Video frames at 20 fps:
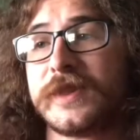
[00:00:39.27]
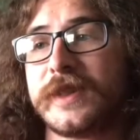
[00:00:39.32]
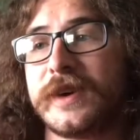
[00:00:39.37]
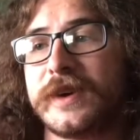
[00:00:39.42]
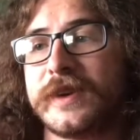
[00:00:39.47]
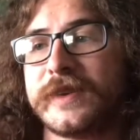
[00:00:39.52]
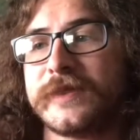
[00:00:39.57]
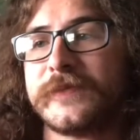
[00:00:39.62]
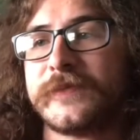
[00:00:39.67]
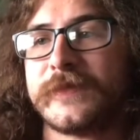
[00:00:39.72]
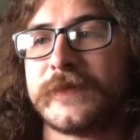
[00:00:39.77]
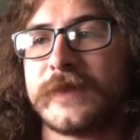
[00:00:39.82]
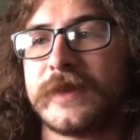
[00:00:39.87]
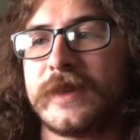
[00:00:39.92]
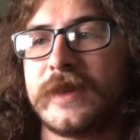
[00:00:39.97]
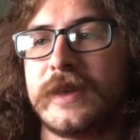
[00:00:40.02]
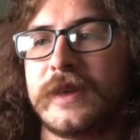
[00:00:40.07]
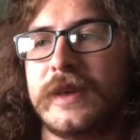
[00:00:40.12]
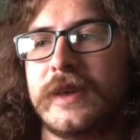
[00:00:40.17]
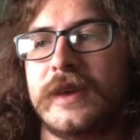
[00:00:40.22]
there.
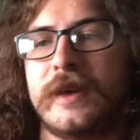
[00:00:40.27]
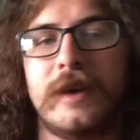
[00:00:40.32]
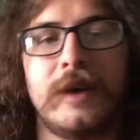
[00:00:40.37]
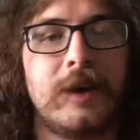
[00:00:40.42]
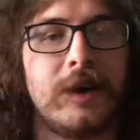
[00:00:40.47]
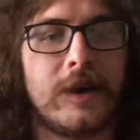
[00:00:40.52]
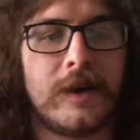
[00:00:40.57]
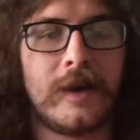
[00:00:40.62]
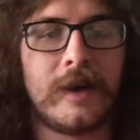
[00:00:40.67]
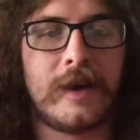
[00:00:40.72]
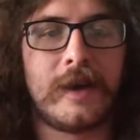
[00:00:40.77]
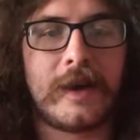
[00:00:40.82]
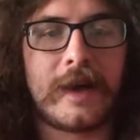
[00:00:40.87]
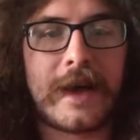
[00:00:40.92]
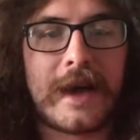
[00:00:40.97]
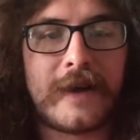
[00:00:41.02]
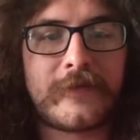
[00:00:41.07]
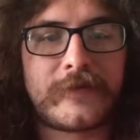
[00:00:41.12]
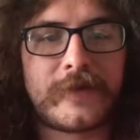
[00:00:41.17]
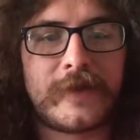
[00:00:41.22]

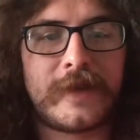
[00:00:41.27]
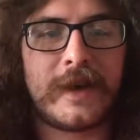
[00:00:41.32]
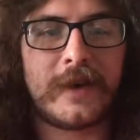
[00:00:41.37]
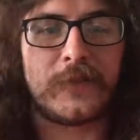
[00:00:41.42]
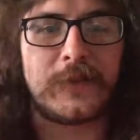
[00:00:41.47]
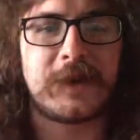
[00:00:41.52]
After that, we